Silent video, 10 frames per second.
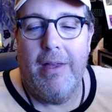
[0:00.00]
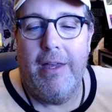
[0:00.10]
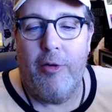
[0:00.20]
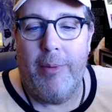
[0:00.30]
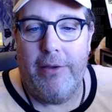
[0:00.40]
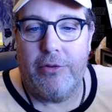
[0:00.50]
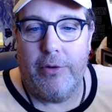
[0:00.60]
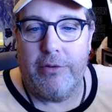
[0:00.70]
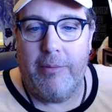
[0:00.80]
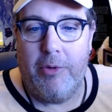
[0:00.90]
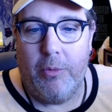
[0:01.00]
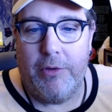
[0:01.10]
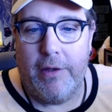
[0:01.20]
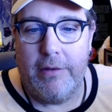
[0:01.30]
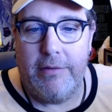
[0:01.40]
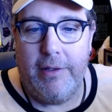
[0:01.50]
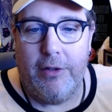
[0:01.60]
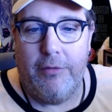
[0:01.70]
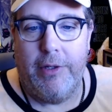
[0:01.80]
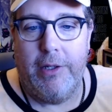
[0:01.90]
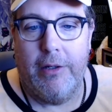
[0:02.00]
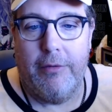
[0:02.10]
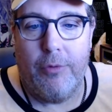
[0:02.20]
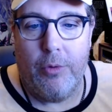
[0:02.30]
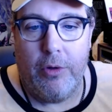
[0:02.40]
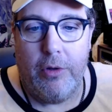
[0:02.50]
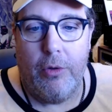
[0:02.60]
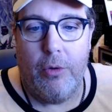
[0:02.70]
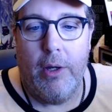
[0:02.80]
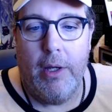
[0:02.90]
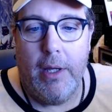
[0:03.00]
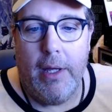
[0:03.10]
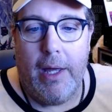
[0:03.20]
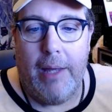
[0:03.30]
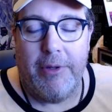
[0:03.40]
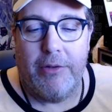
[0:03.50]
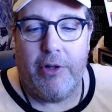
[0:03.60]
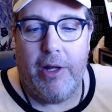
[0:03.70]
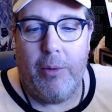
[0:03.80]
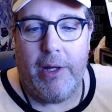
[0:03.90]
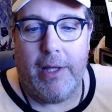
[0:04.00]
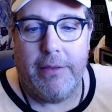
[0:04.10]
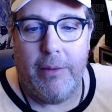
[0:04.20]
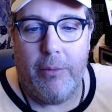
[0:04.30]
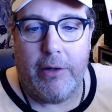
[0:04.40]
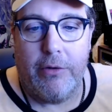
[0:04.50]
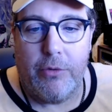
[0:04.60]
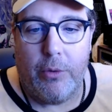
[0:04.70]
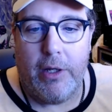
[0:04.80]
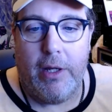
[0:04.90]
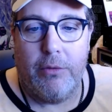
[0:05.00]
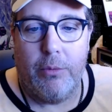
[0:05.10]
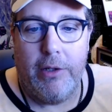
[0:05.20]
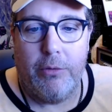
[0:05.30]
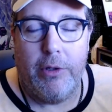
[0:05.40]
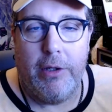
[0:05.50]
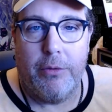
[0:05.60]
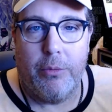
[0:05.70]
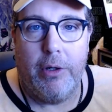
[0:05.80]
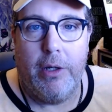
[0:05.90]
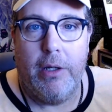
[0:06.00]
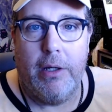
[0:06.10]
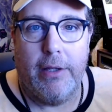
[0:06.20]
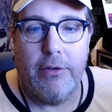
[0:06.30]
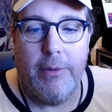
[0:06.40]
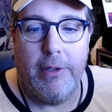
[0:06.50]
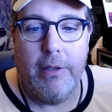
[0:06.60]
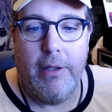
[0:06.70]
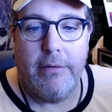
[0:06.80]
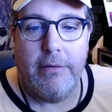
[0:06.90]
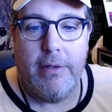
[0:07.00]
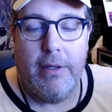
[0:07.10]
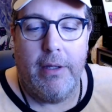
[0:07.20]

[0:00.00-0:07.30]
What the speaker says: Hey everybody, it's Chris coming in with a single video for you. Yesterday we got the Record Store Day 2023 announcement list.